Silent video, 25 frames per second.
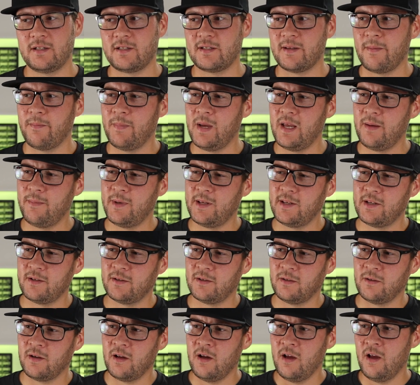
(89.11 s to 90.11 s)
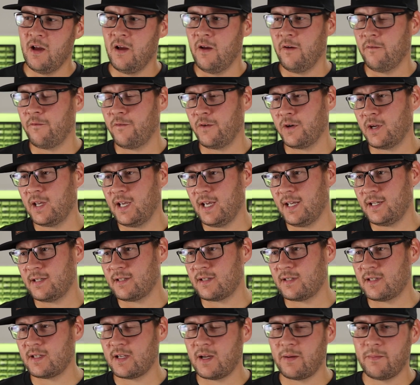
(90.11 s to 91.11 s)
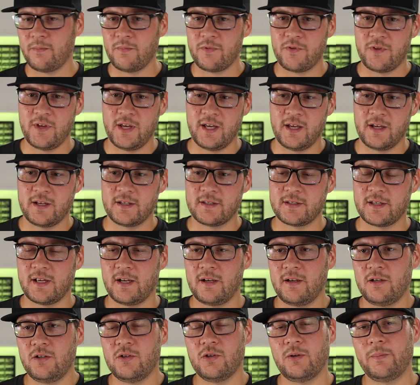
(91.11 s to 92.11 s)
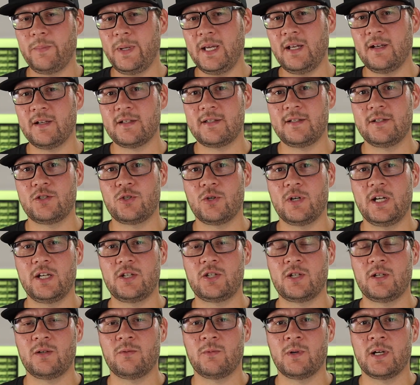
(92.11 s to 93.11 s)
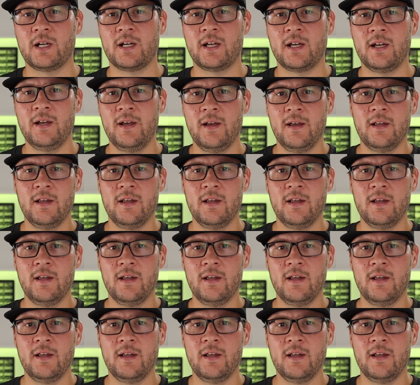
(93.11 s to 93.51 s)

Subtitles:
And maybe you'll forget some things and you'll be in a situation where